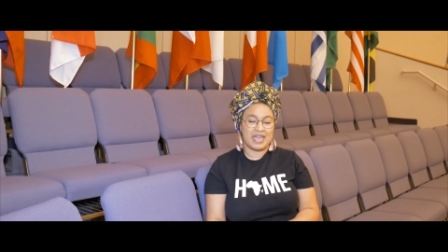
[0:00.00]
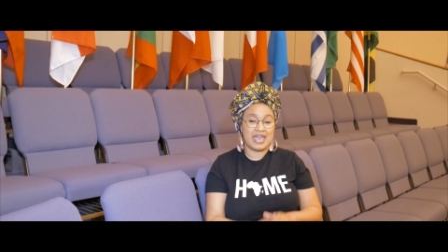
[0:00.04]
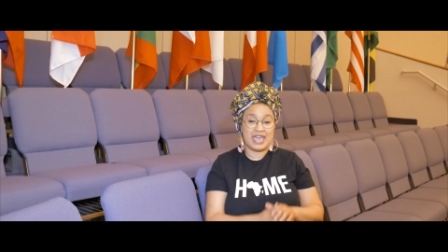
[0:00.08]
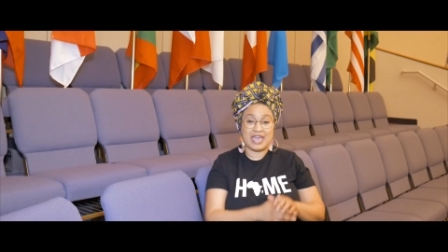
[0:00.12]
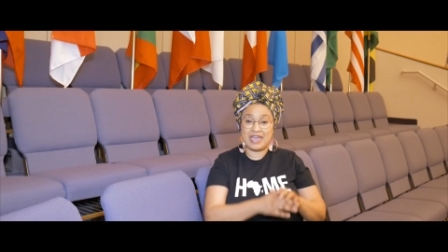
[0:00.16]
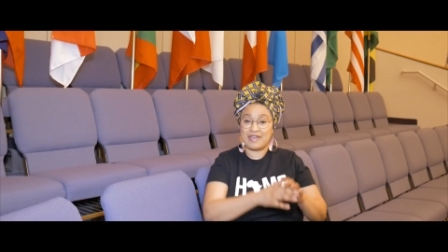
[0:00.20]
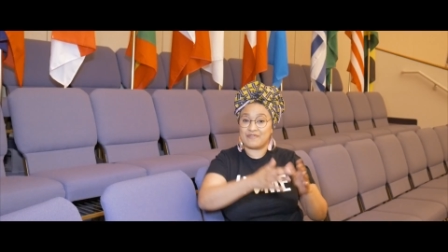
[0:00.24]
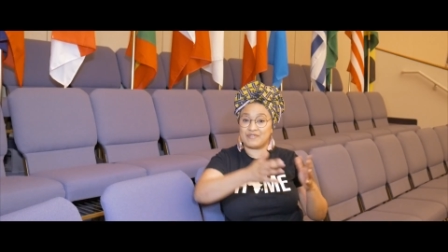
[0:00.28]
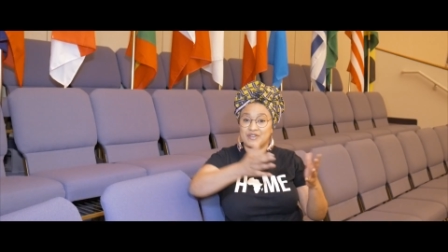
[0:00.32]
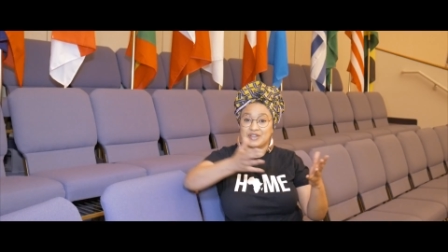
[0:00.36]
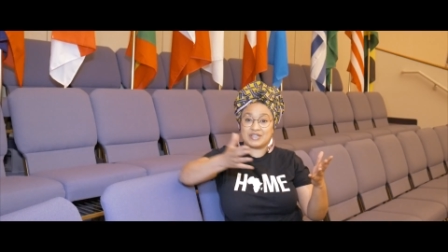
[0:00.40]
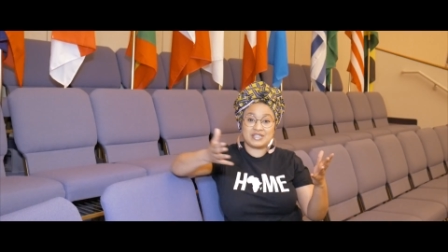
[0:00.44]

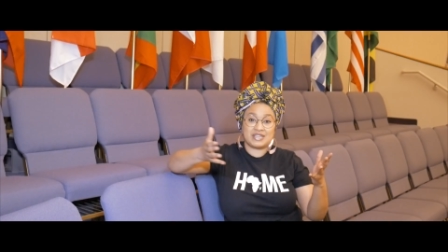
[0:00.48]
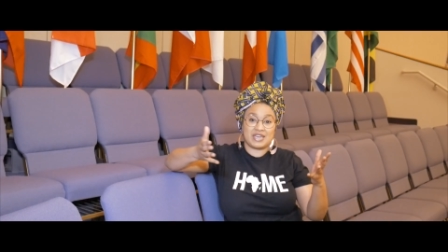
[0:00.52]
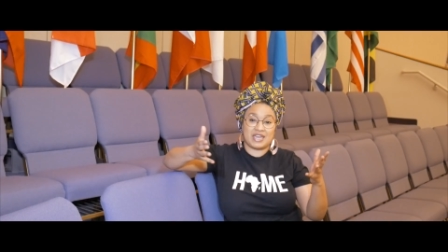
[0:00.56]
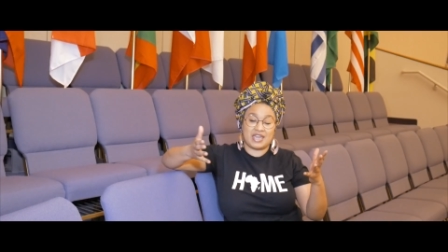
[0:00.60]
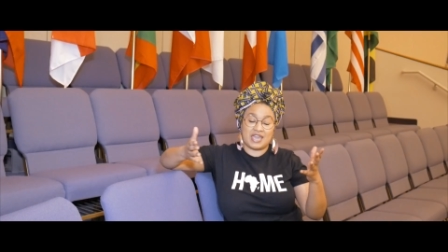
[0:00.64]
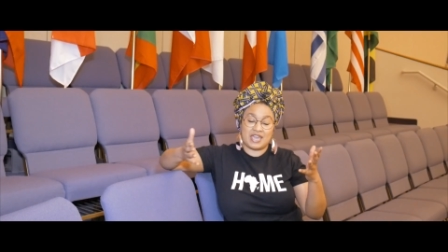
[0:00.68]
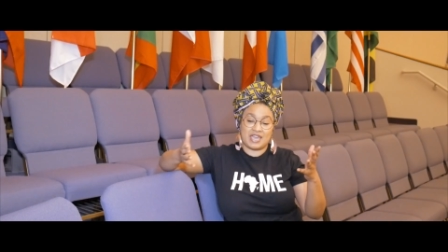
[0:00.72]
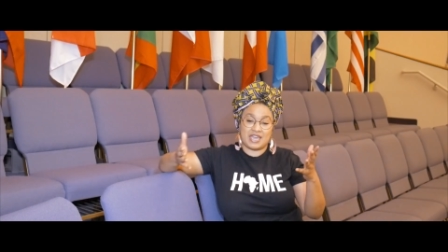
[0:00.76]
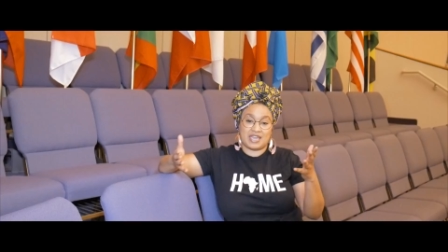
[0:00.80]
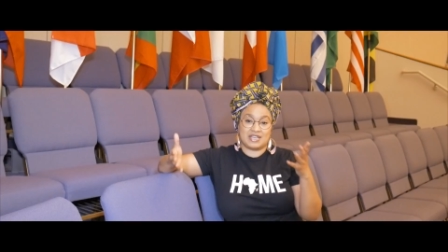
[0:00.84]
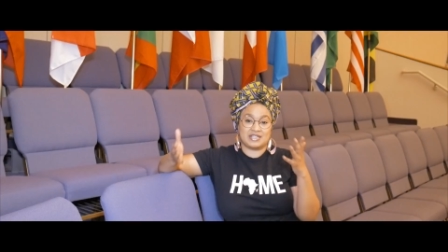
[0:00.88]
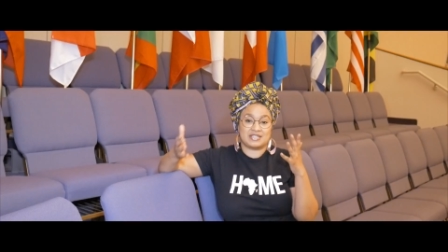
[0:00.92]
Every
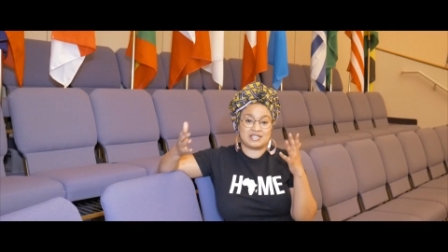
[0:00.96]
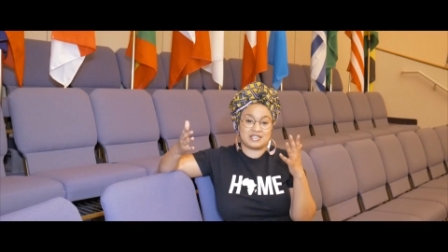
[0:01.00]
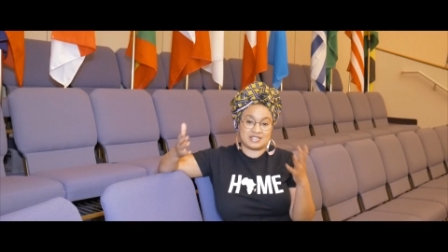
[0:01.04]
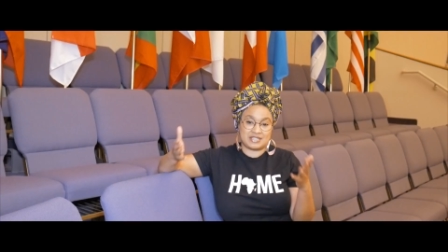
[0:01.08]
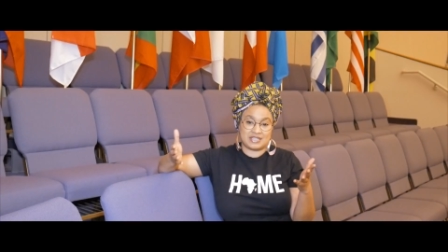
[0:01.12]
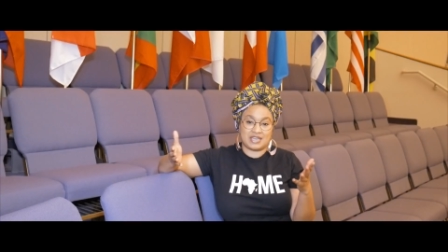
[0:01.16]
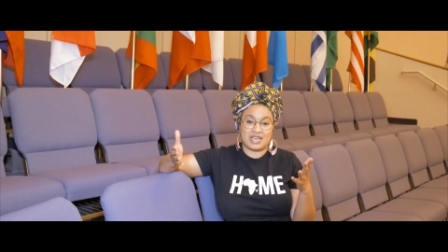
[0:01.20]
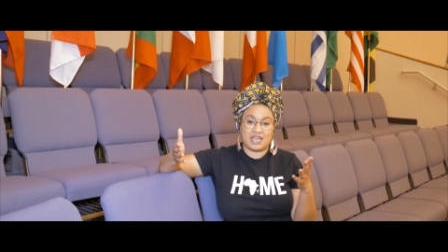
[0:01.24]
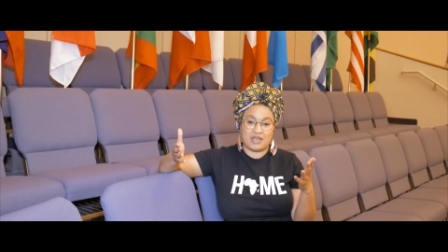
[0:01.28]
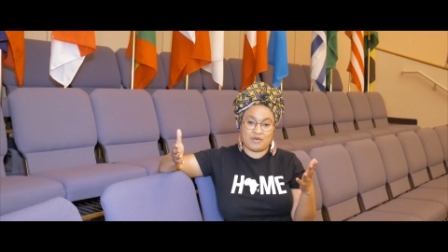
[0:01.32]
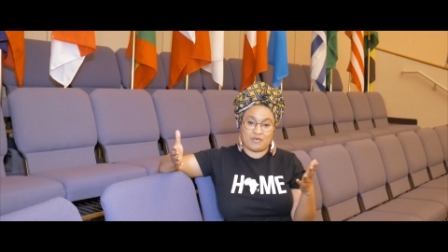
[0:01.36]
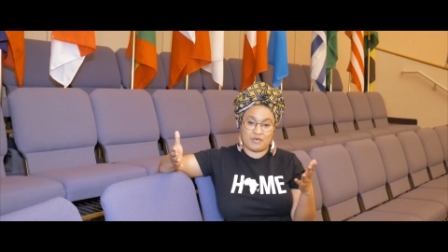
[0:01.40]
day is a
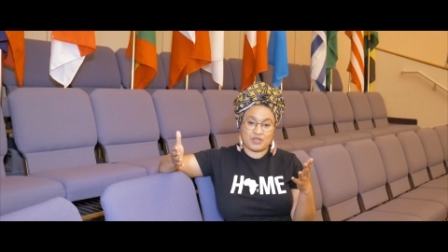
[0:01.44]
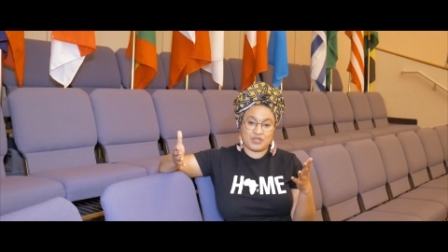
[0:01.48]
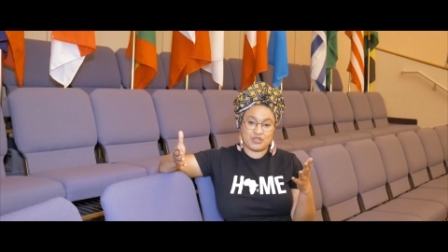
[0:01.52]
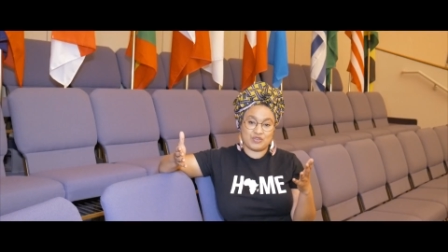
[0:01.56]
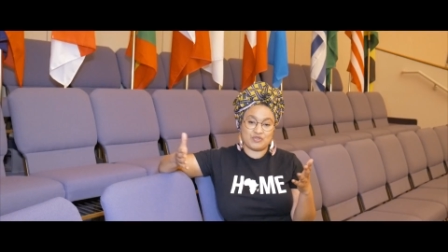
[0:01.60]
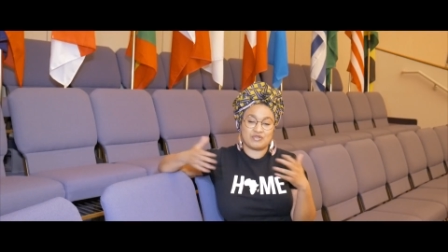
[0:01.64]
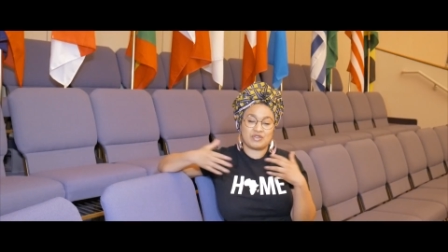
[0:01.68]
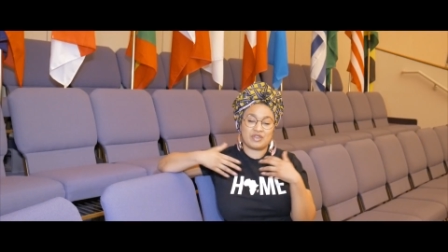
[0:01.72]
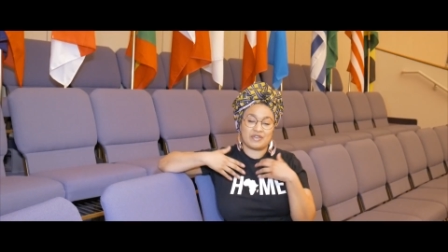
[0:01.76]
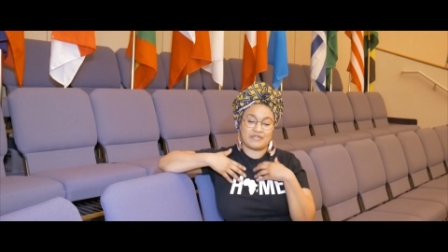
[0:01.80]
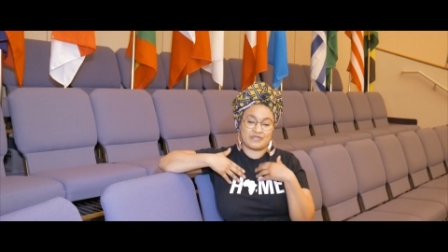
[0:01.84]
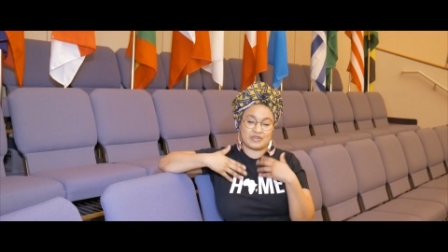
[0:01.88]
day where
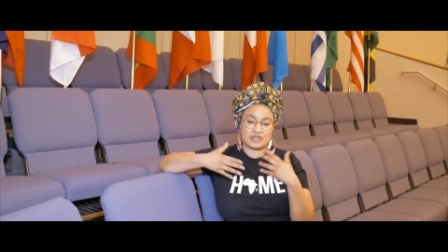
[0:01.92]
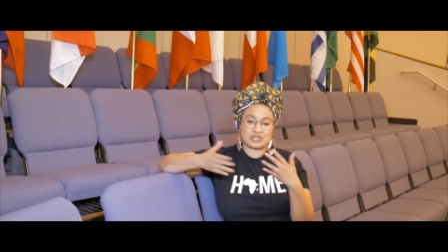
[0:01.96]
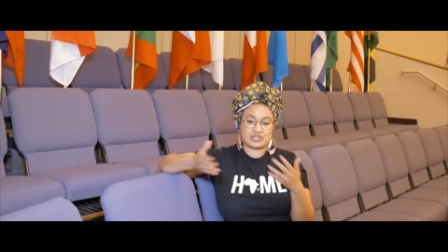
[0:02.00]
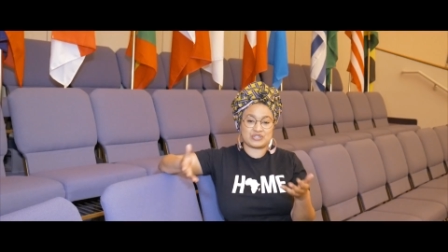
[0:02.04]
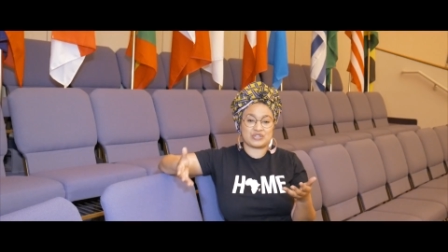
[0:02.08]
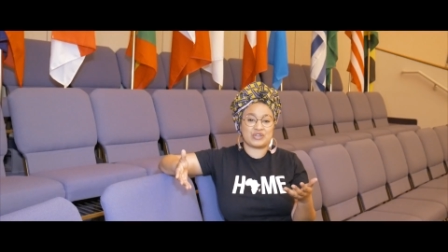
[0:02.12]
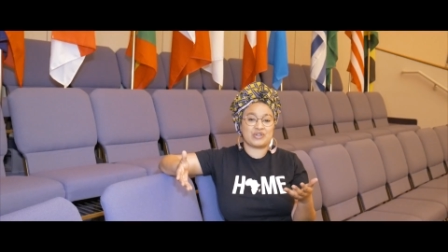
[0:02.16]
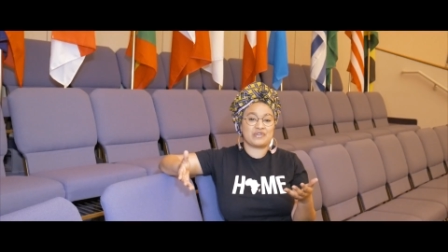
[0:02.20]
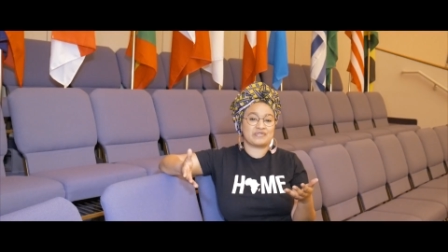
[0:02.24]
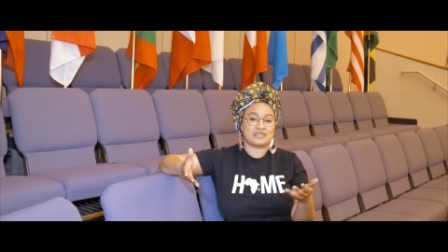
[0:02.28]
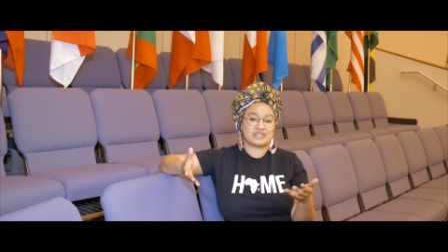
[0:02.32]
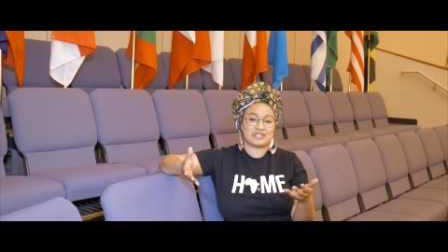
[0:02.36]
you give your
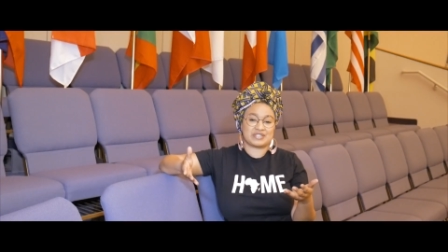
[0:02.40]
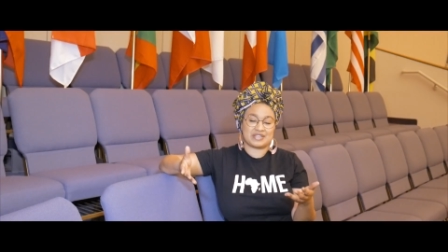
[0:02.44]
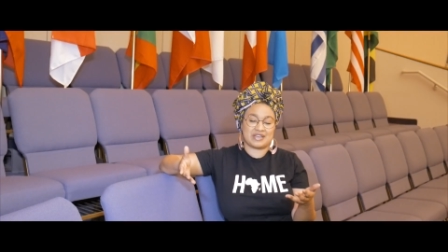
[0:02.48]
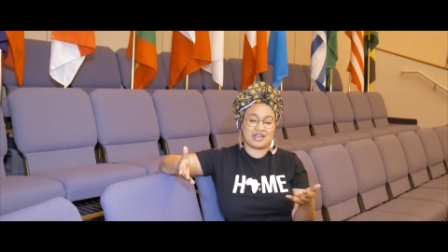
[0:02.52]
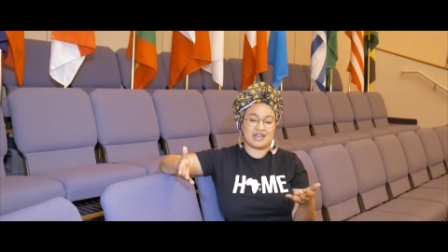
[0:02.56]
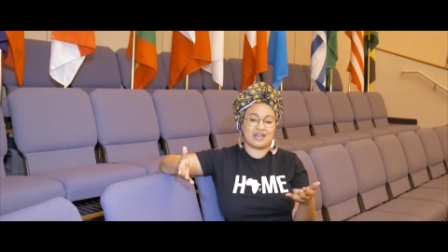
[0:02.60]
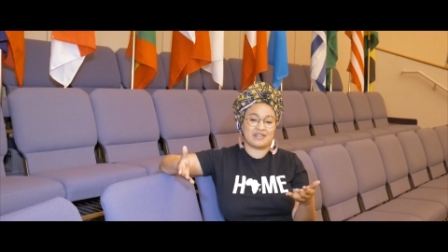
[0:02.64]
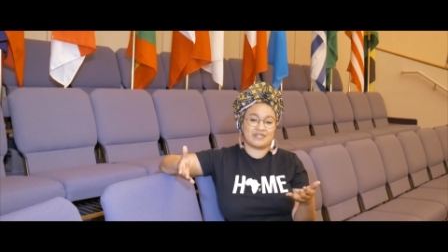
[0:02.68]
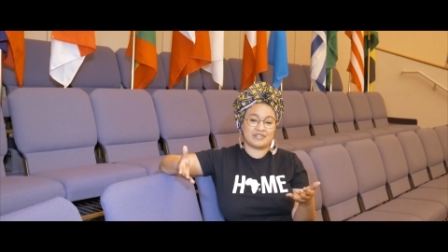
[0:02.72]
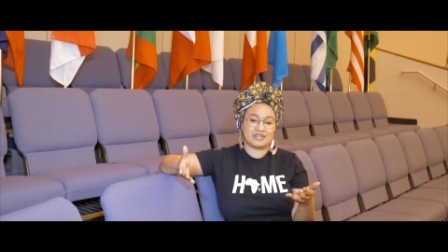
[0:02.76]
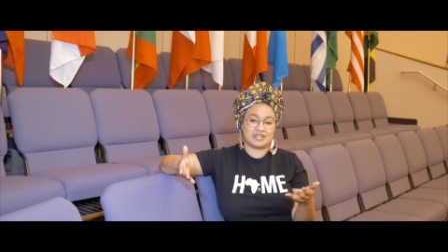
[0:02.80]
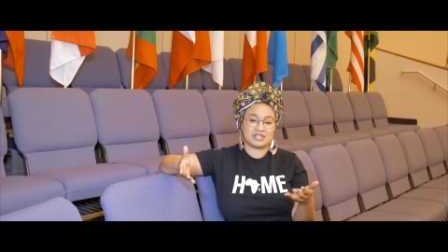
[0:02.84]
service
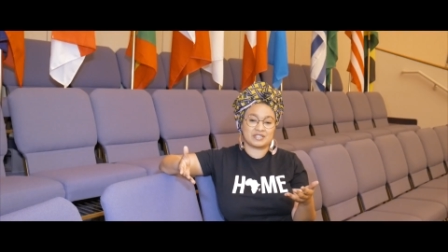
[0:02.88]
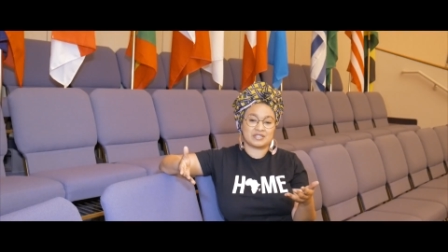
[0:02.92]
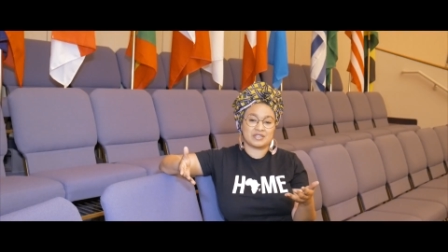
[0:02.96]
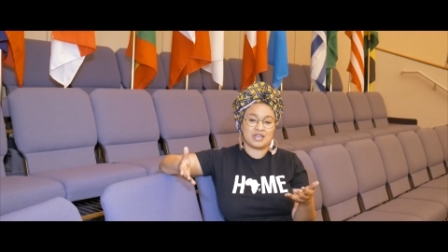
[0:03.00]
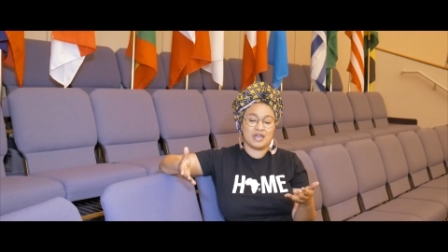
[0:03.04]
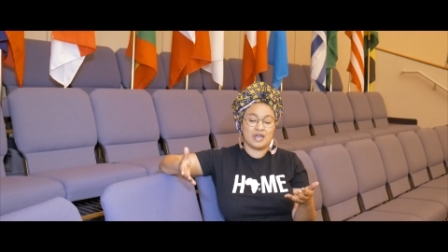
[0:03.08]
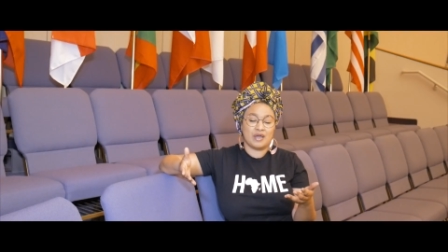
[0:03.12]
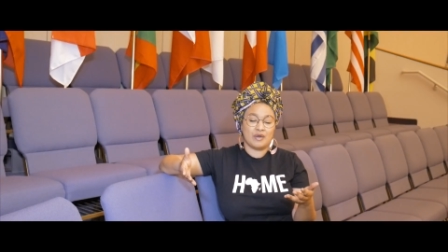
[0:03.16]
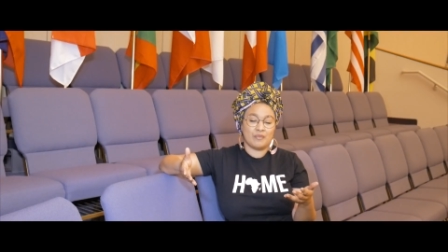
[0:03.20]
to others,